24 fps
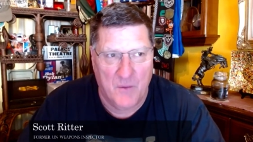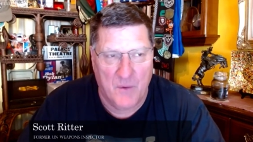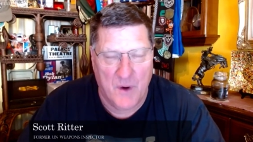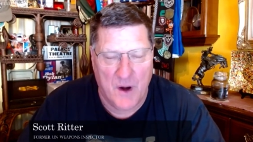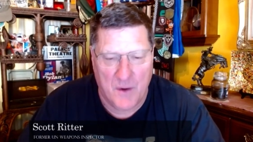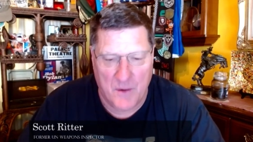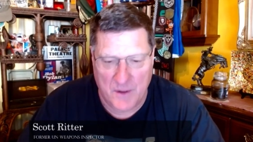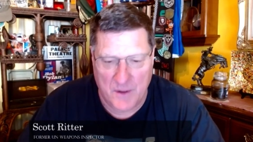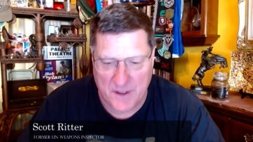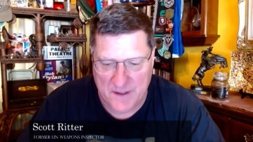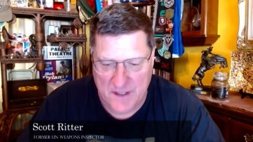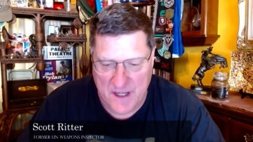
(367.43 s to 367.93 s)

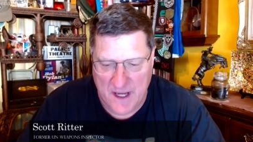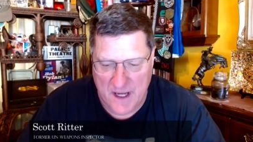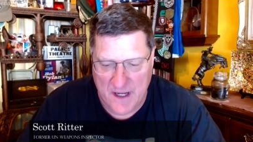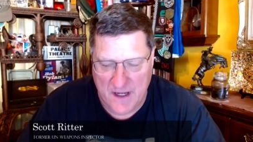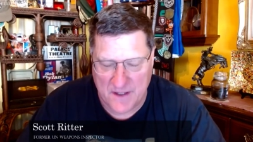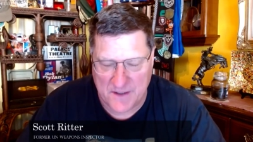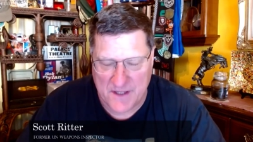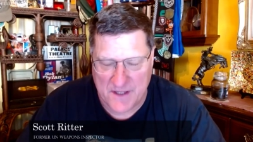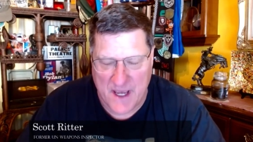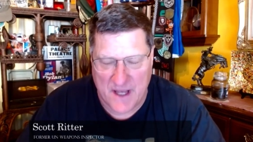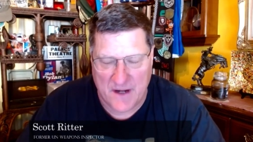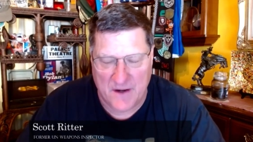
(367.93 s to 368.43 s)
Where will it
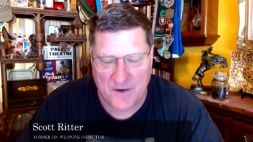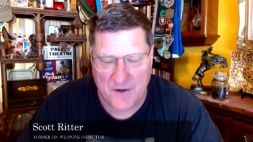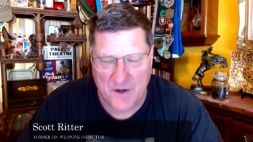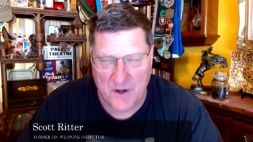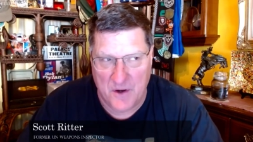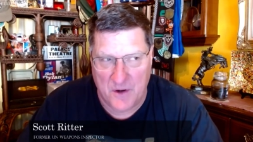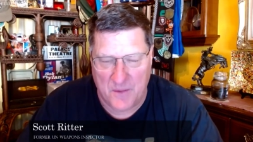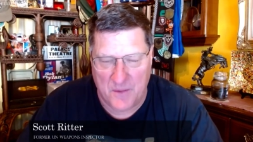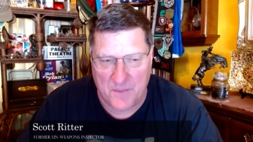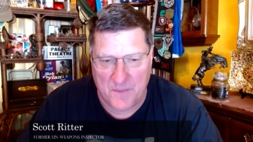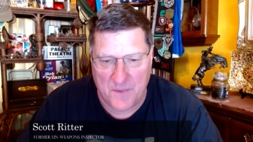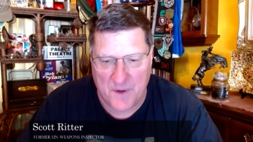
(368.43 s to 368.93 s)
take us? I don't
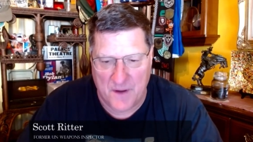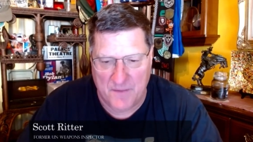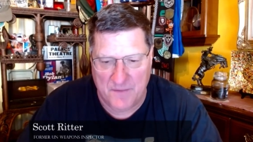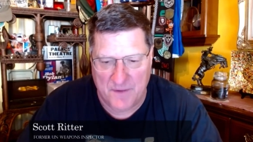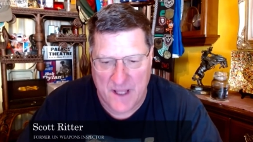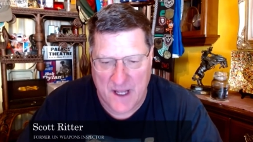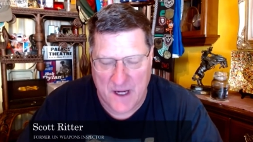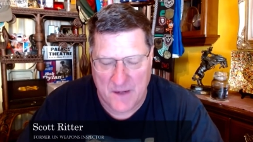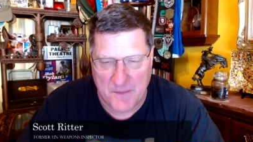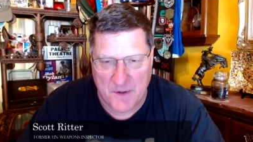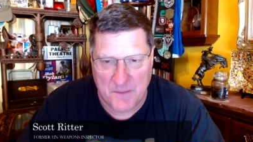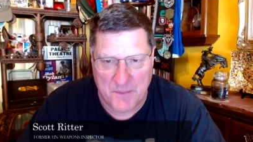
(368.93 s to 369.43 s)
know. Uh,
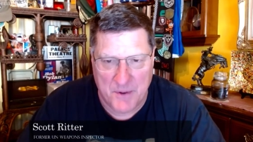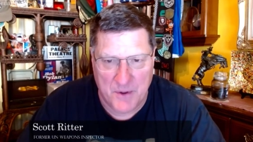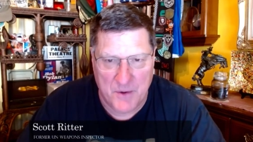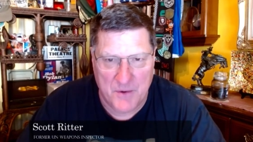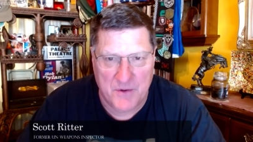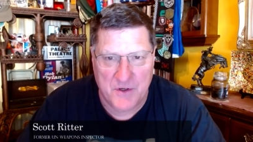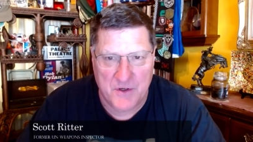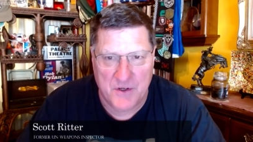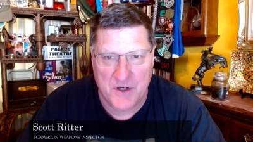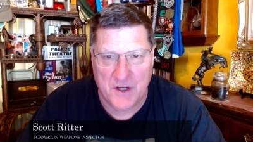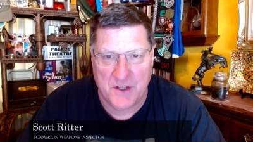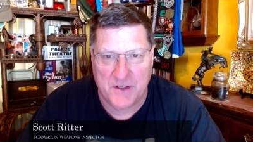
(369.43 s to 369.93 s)
Vladimir
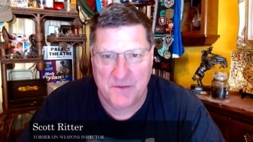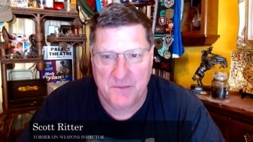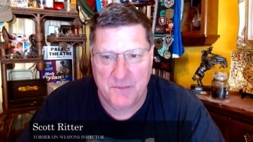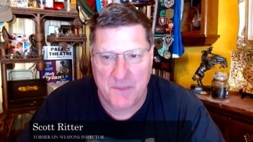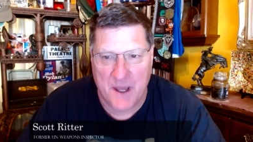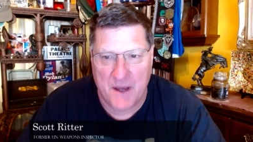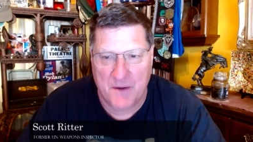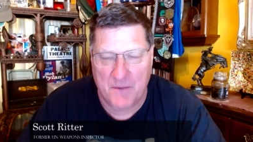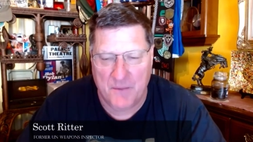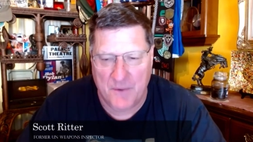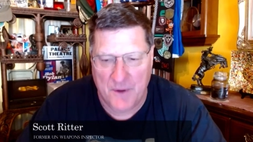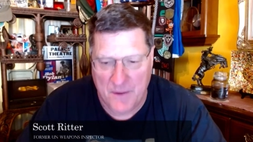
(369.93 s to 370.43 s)
Putin just
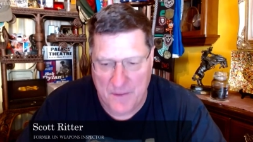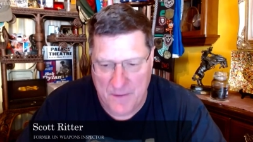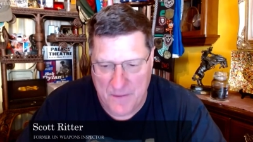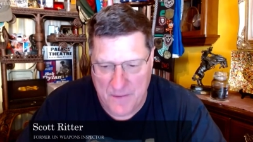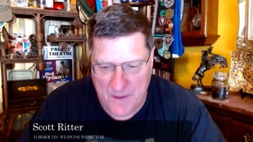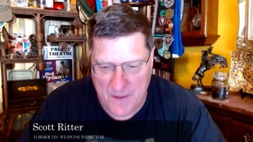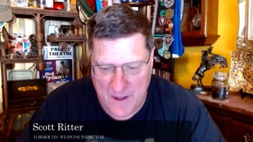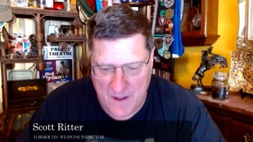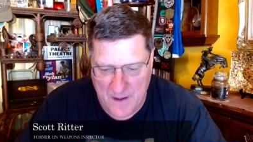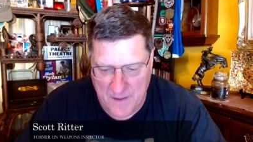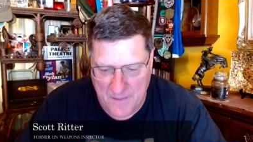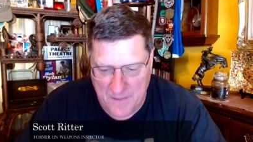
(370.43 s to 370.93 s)
met with
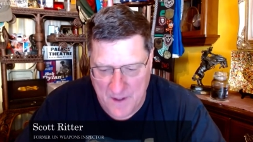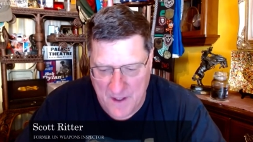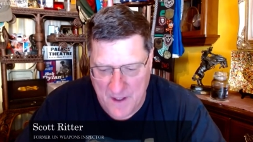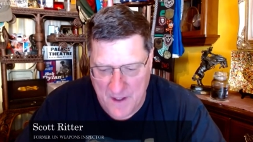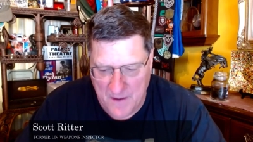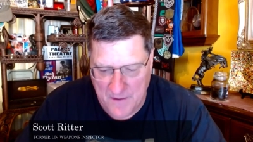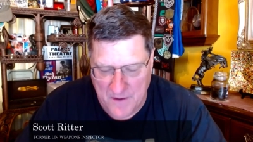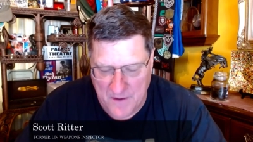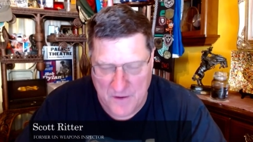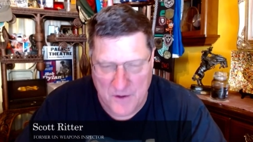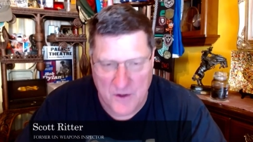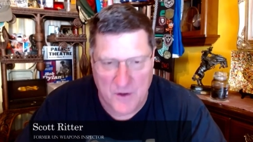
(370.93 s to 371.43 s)
uh,
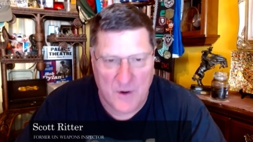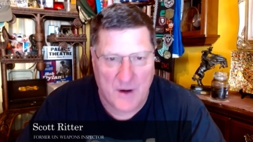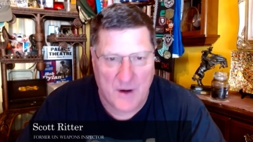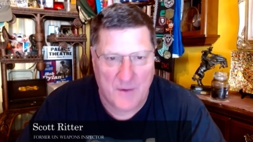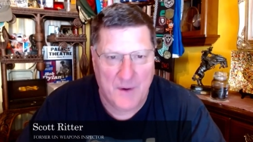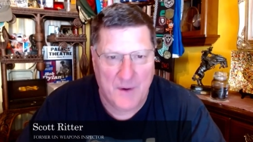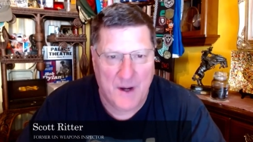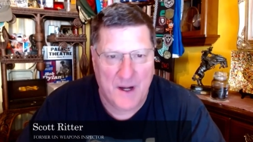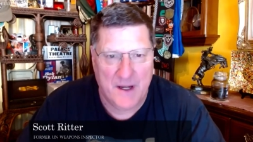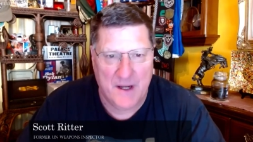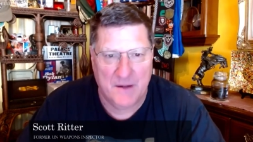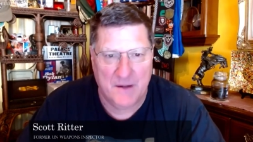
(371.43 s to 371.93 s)
the new
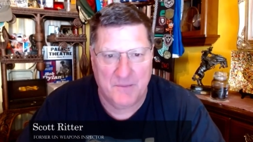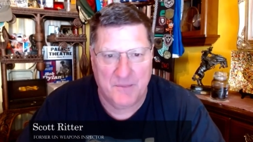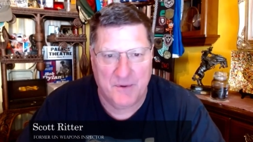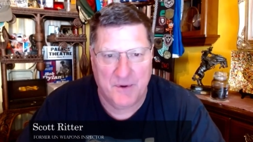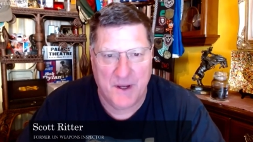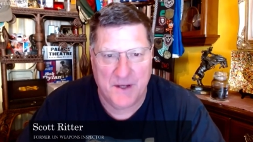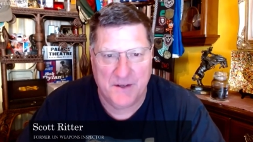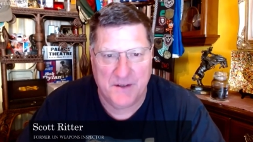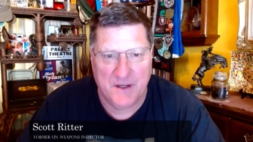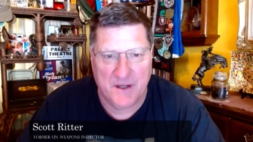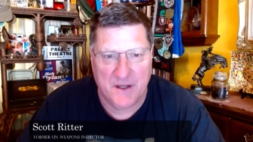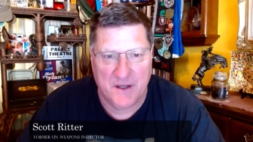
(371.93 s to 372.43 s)
Iranian
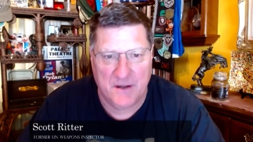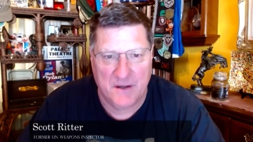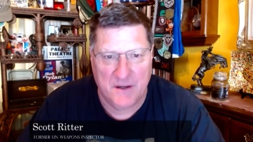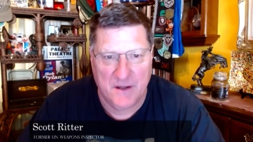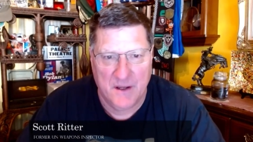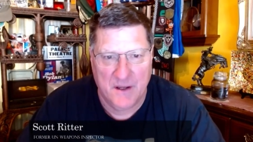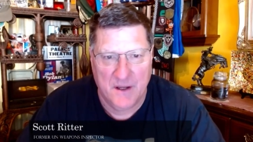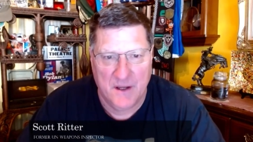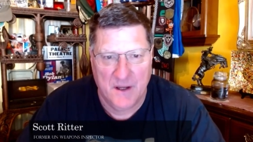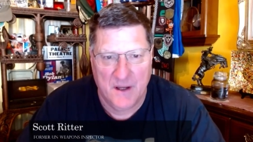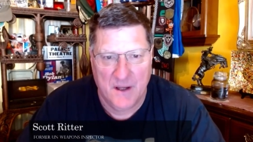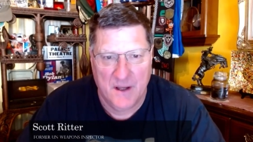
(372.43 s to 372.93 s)

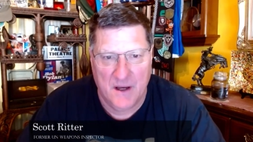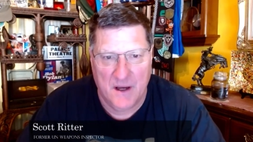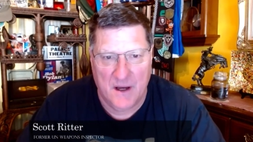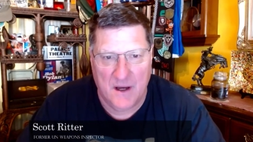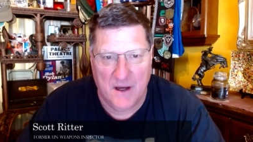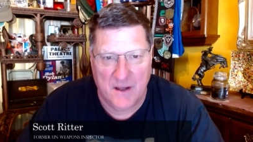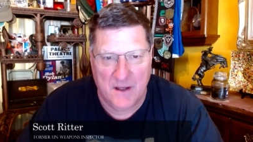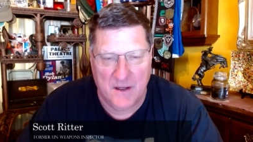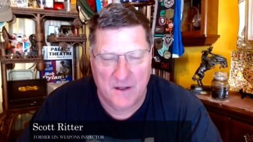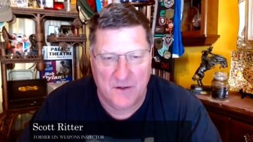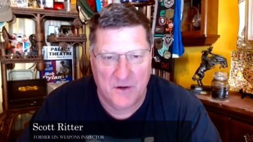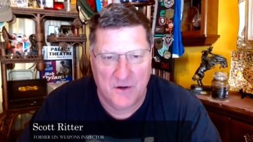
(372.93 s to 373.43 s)
president
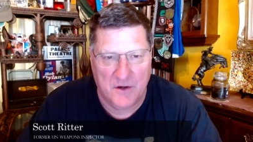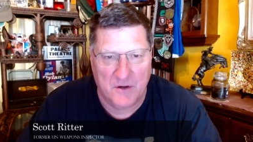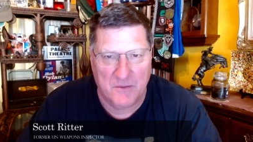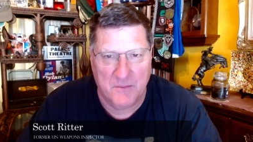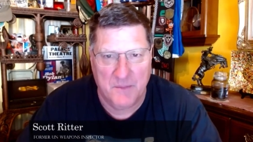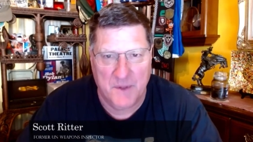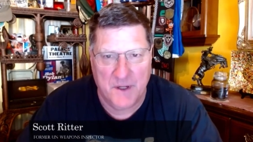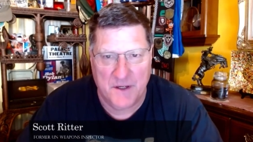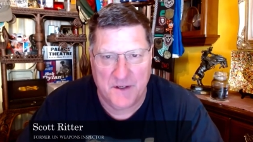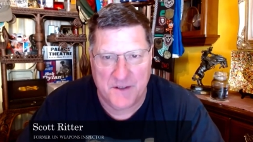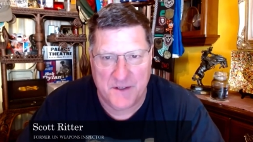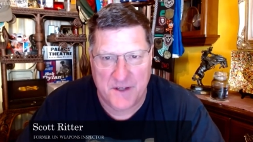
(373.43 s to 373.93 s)
uh, in
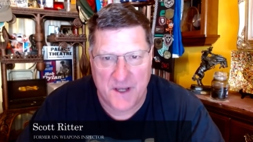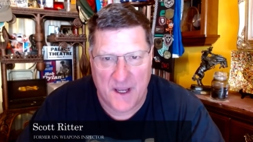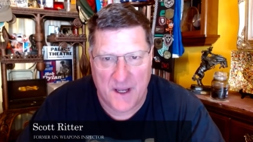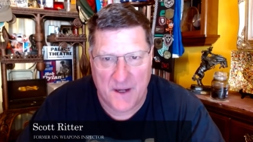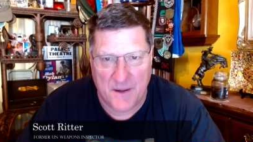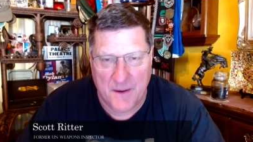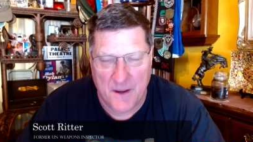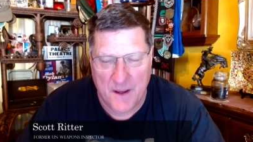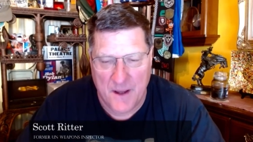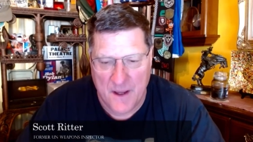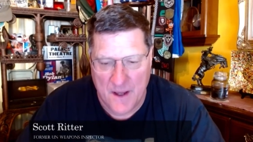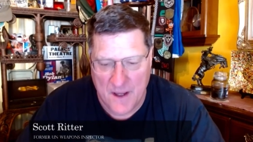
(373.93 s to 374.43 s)

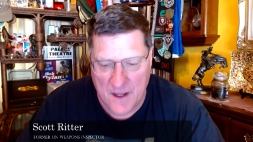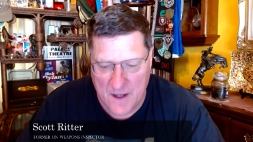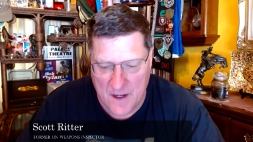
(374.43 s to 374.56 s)
Turkmenistan.